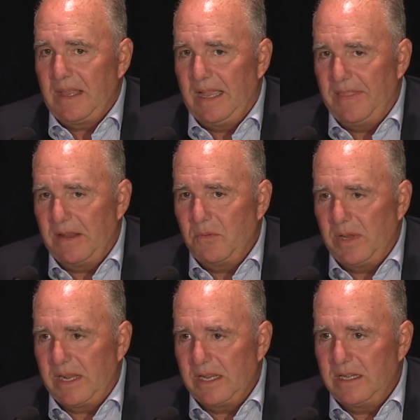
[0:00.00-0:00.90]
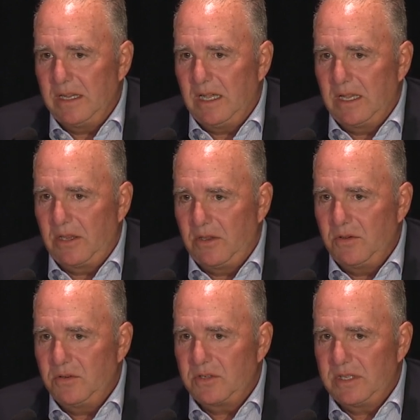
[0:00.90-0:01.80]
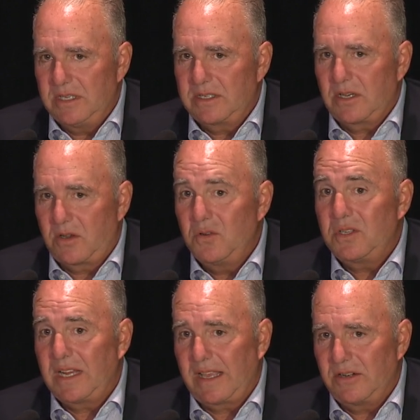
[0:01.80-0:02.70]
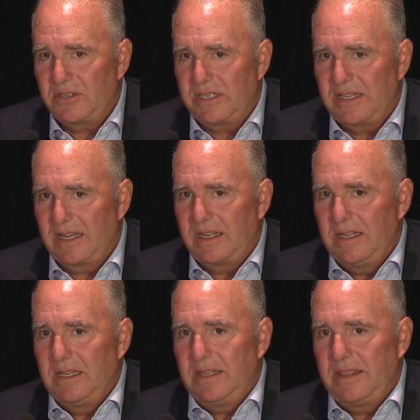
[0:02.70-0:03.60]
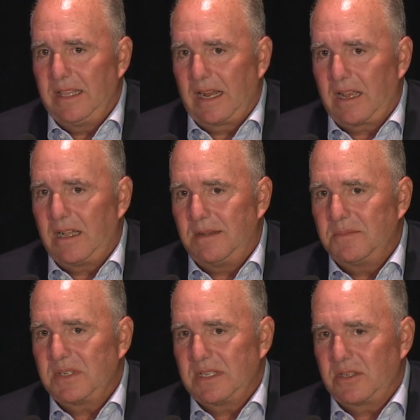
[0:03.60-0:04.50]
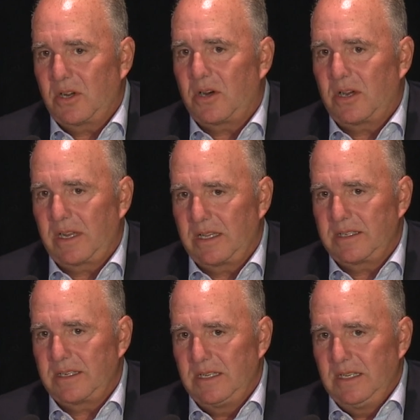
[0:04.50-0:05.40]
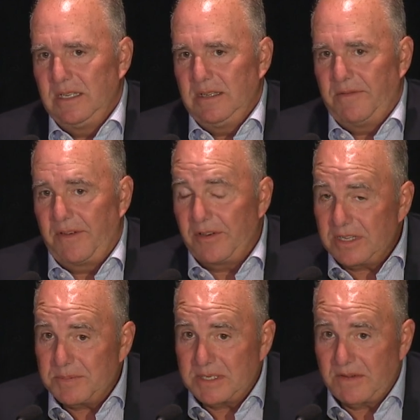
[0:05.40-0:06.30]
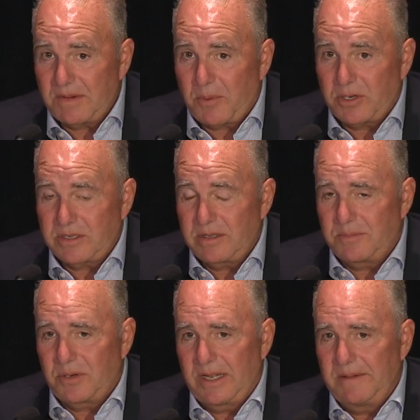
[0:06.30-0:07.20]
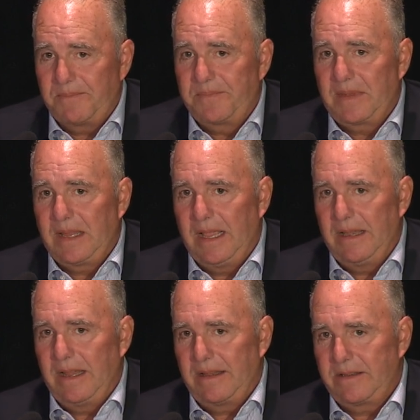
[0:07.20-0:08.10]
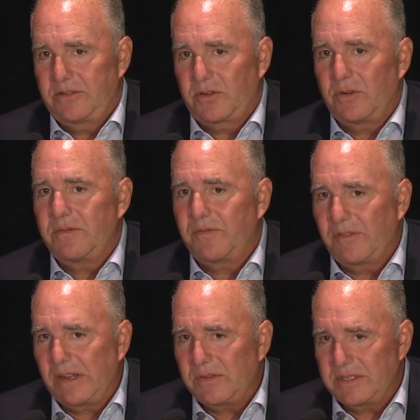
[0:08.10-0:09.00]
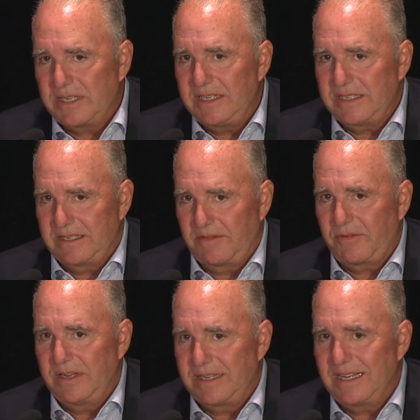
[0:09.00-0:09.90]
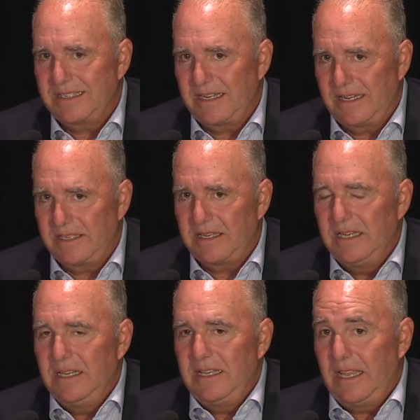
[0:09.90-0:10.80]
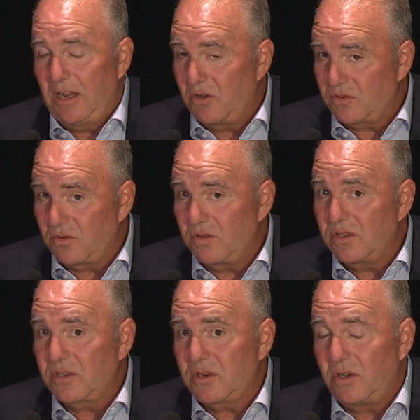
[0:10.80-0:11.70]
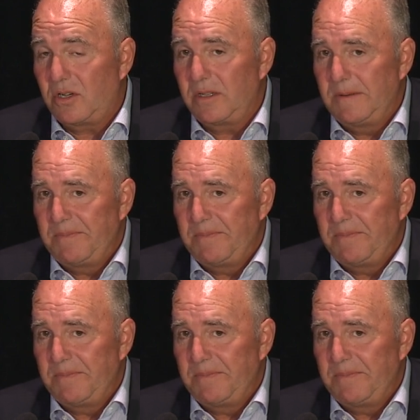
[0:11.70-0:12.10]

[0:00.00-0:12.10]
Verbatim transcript: And then we could uh, use this acoustic energy that, that comes and targets very specific parts of the brain. And at certain frequencies and different intensities, it goes through the skull